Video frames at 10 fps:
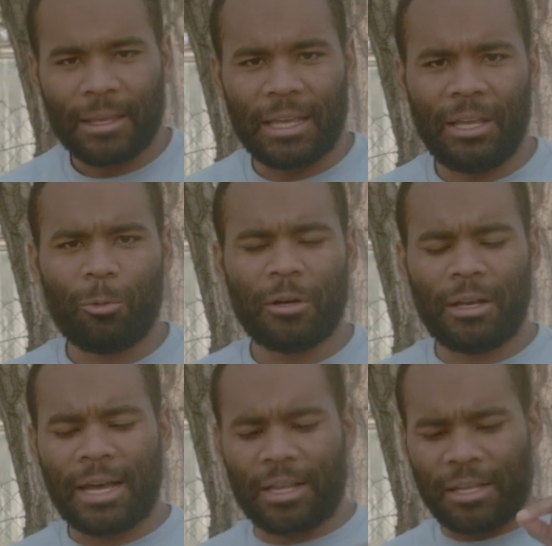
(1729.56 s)
And he would
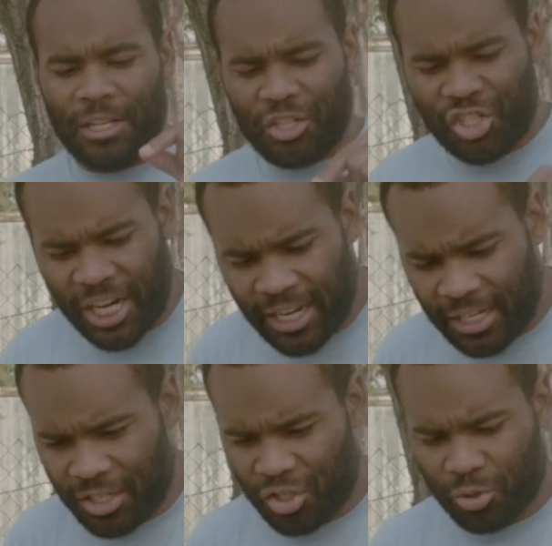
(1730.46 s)
not
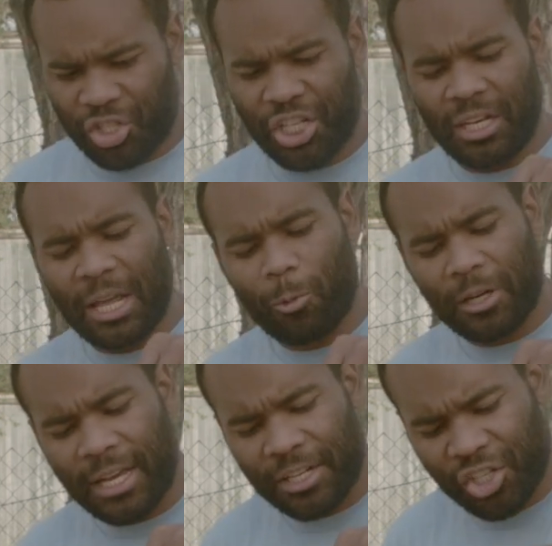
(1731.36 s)
change, or she
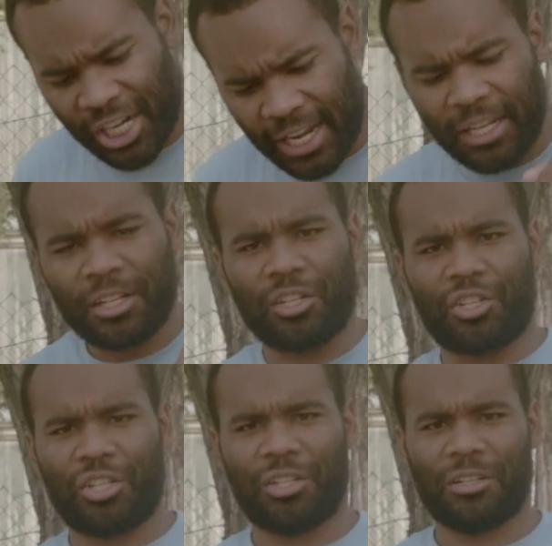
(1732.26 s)
would not
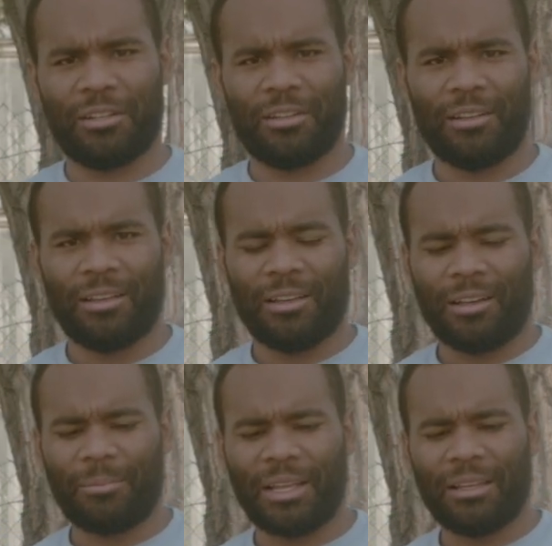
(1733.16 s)
change.
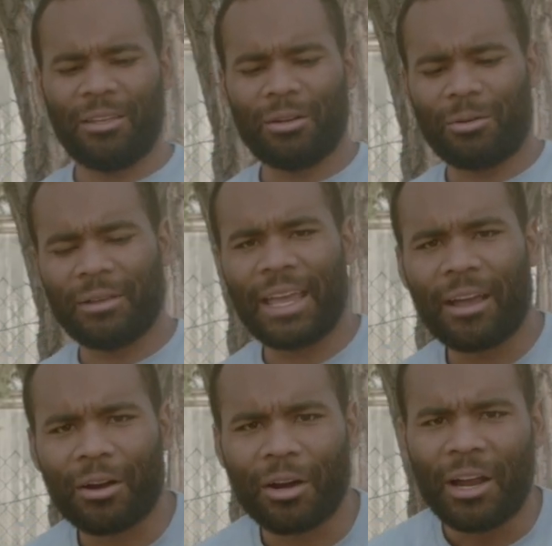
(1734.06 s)
And I'm like, you don't
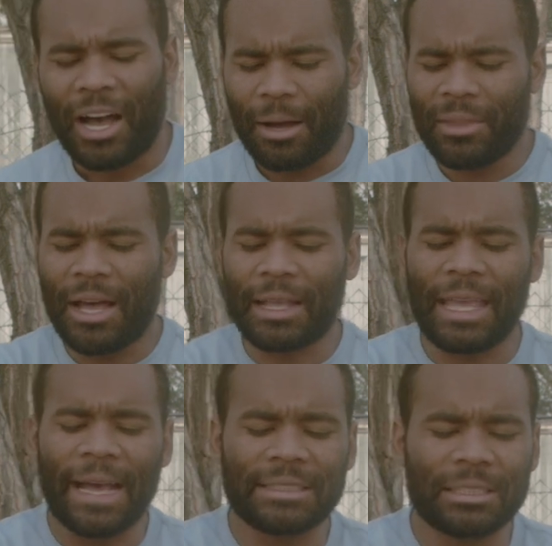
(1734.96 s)
care. I'm not
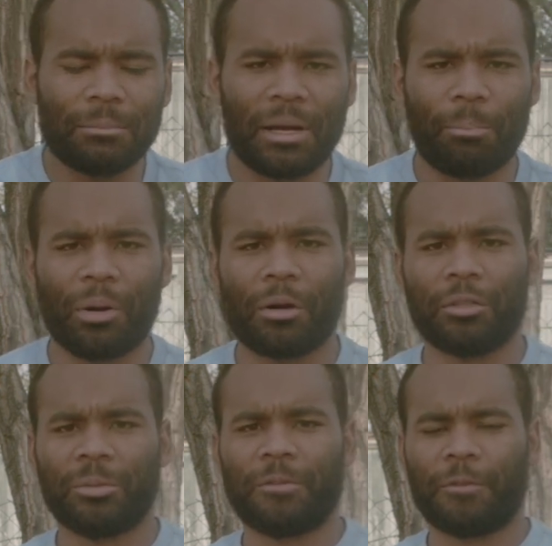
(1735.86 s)
casting my
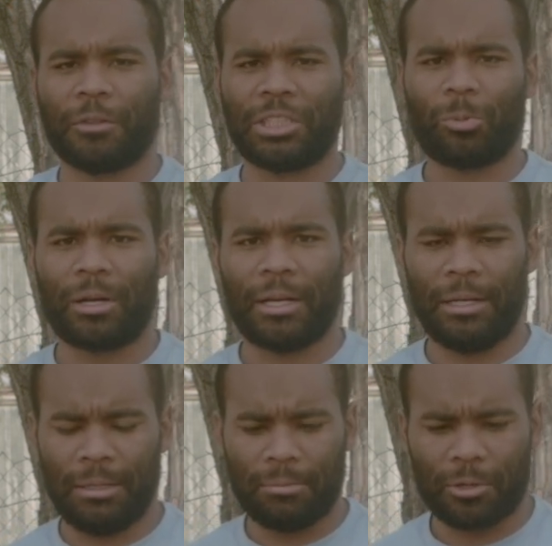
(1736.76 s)
pearls before
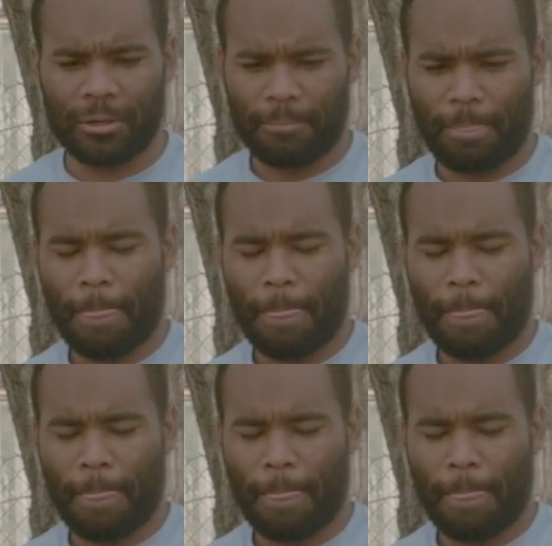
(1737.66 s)
swine anymore.